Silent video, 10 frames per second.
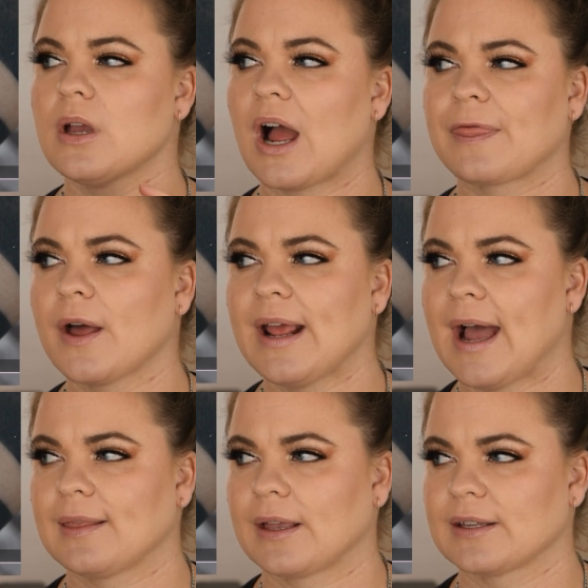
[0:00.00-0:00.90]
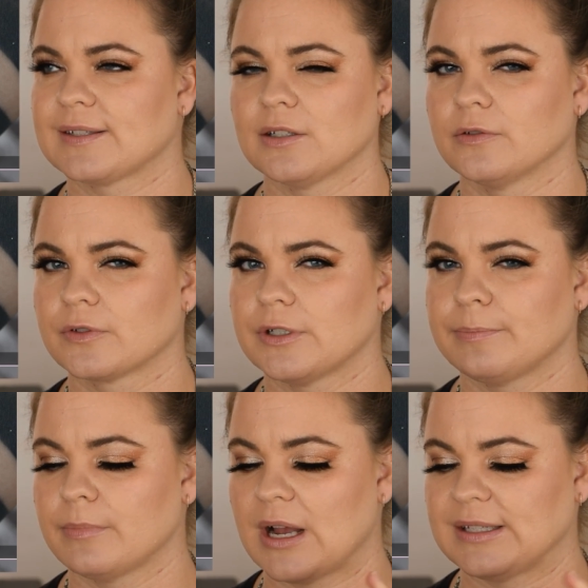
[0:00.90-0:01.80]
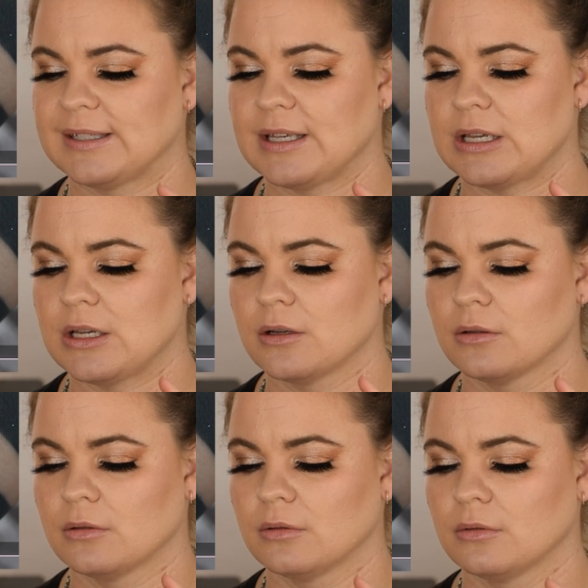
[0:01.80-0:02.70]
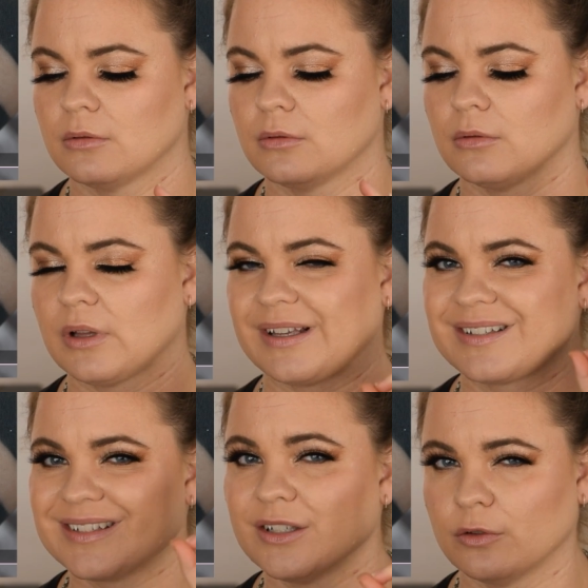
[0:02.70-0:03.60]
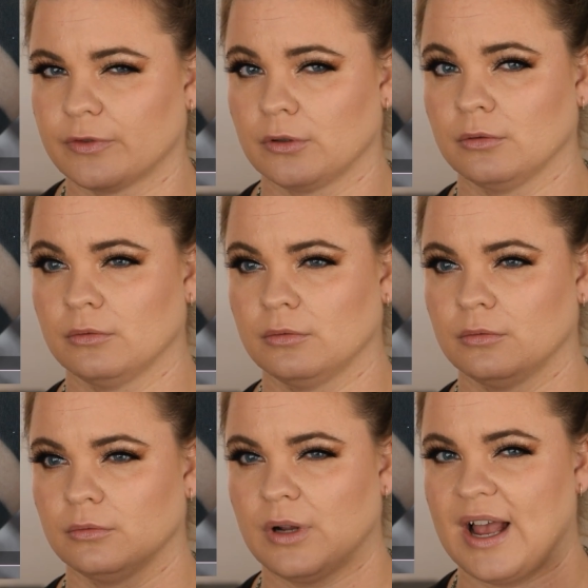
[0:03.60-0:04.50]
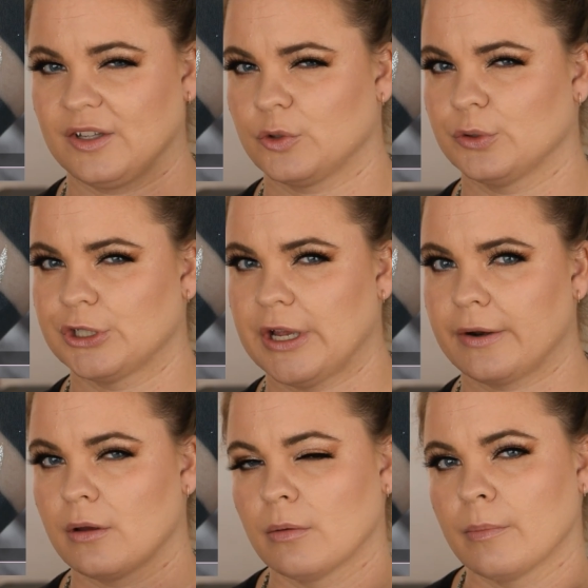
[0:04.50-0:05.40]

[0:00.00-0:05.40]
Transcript: I thought it had like a silvery, icy, like silver Astral shade.